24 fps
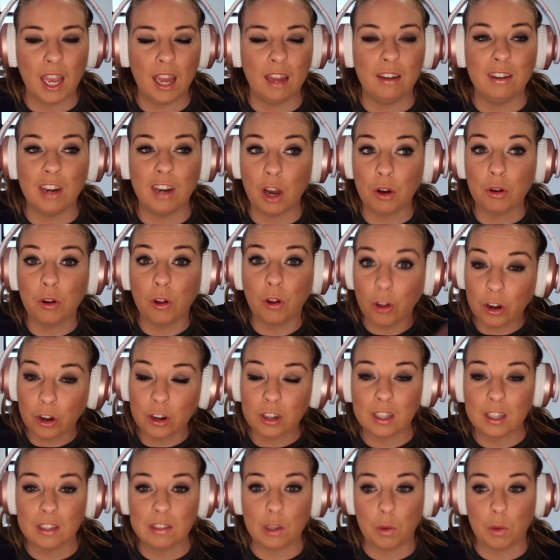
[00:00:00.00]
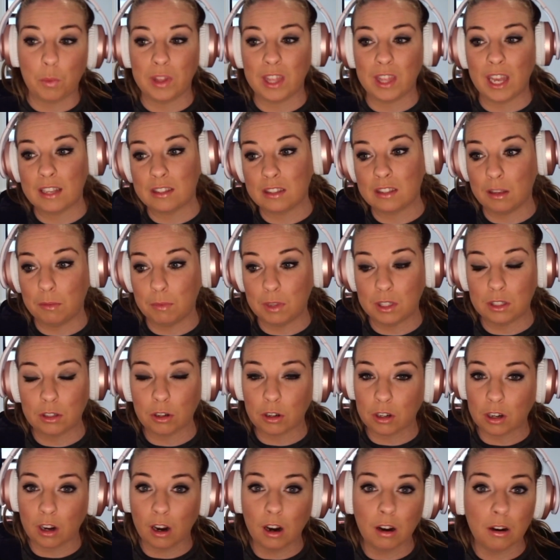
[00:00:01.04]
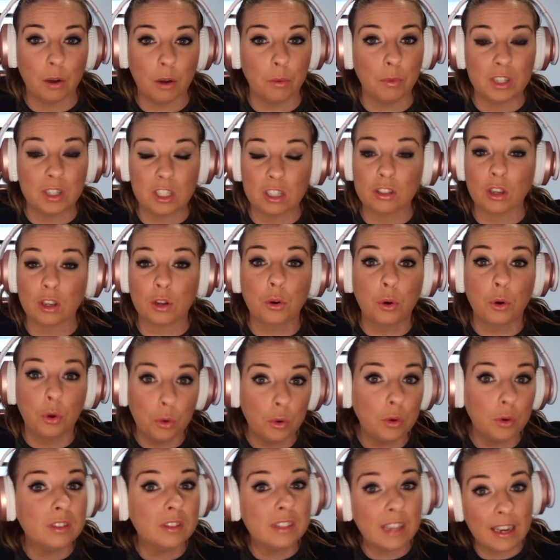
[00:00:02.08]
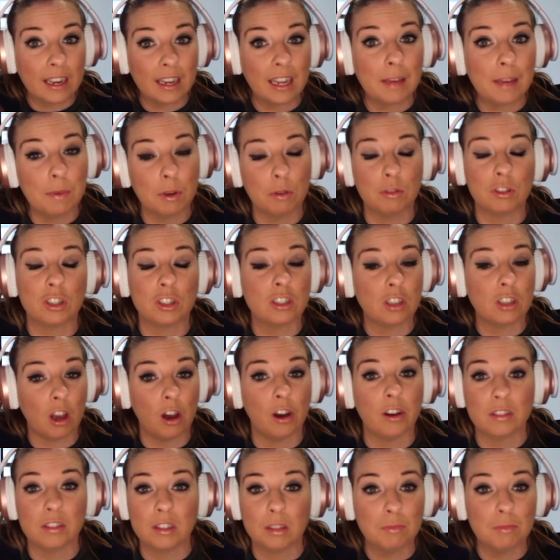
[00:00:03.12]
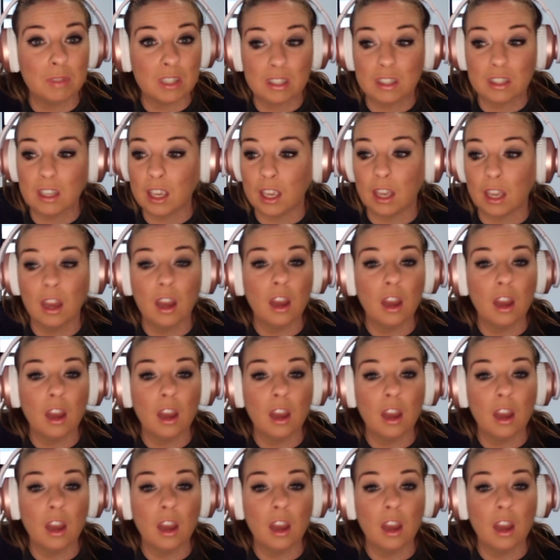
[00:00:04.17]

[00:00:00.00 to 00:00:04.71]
And now Clark is the one that has to mentor Kara, which is a cool dynamic, which is awesome to see.